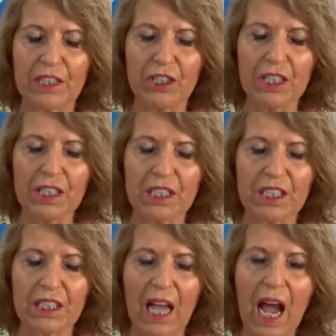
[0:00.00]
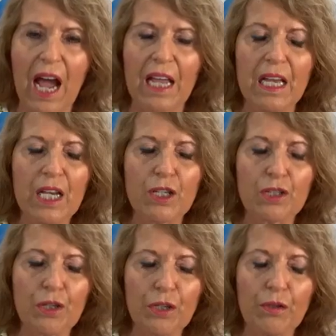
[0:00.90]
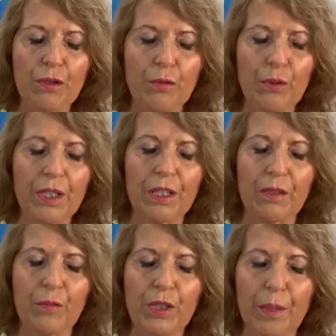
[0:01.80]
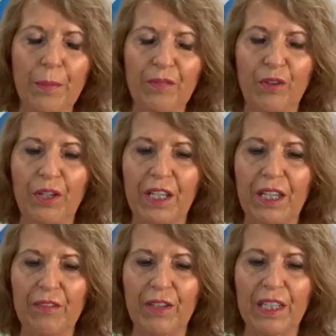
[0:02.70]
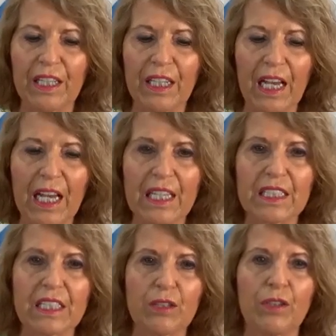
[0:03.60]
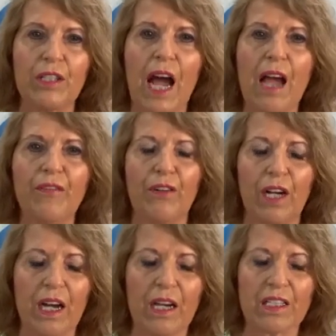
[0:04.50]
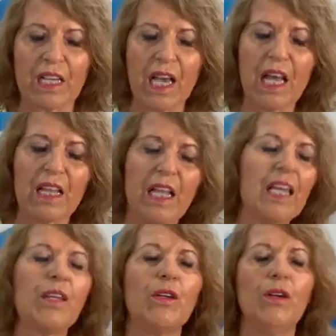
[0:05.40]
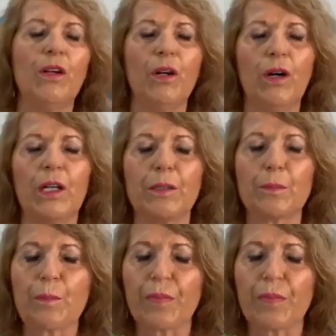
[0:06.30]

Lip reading: Jesus died so we can be forgiven. Yes, you died for us. Thank you, Lord.